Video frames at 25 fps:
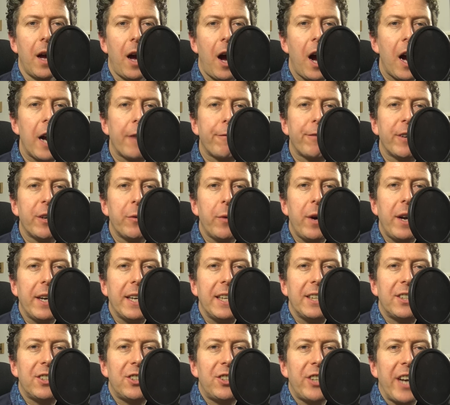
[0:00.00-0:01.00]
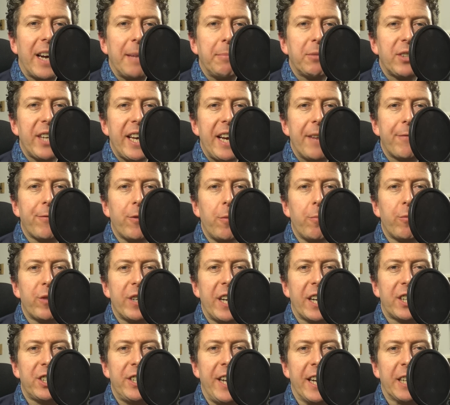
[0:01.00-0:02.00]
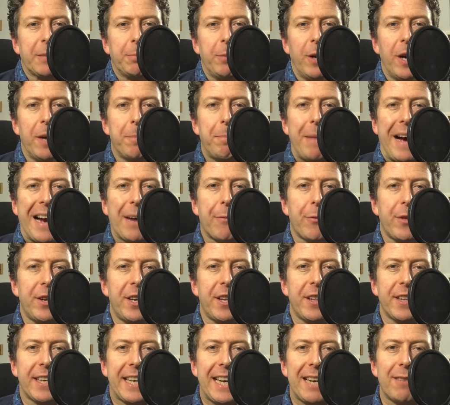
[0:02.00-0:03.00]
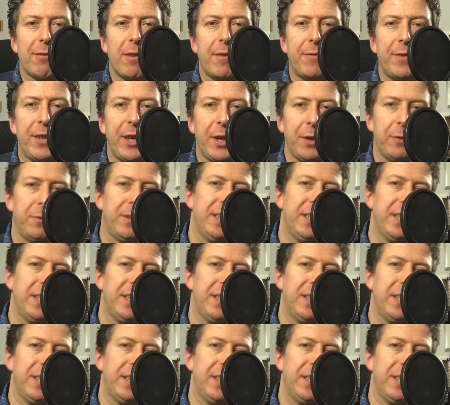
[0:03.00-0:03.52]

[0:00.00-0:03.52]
Hi everyone, it's James here from Production Expert, back with another gear review.